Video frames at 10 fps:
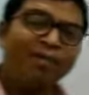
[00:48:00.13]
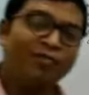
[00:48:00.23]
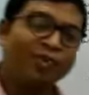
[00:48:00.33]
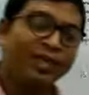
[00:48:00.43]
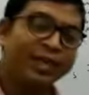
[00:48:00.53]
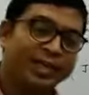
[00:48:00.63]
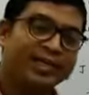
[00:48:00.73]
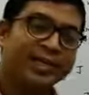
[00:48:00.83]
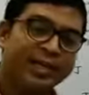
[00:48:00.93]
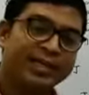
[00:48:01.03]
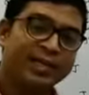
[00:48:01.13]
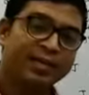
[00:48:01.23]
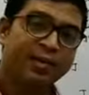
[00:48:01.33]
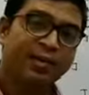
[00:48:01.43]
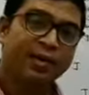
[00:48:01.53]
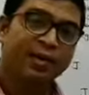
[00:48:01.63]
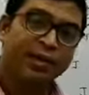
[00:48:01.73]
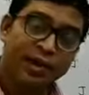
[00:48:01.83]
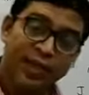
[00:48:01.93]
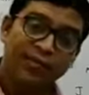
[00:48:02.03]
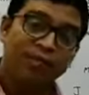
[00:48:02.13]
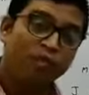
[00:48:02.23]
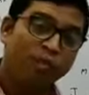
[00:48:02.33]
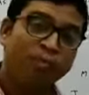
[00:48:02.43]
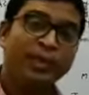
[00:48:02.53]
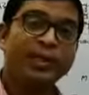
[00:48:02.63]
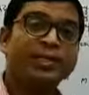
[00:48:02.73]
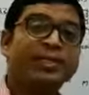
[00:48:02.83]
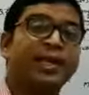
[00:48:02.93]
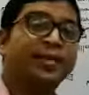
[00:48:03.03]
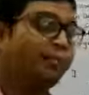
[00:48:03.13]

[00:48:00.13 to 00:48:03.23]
of the cases there won't be the same